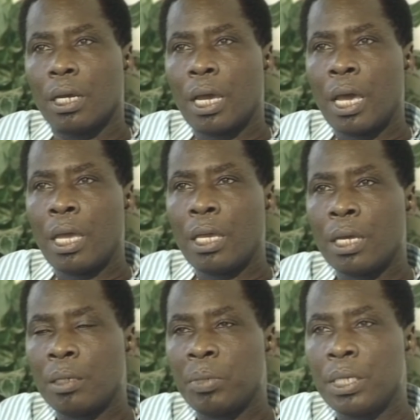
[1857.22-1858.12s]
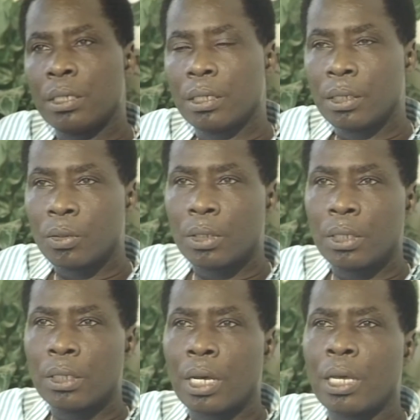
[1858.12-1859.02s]
I had been
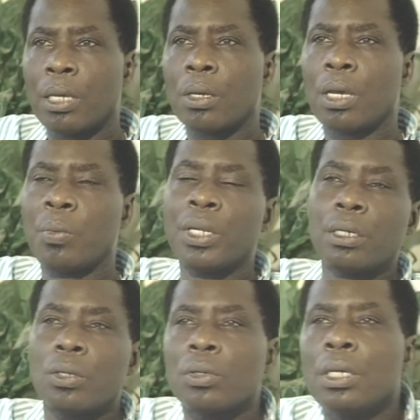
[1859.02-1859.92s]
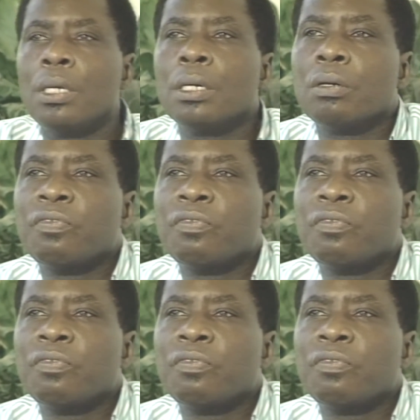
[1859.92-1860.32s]
looking, I went looking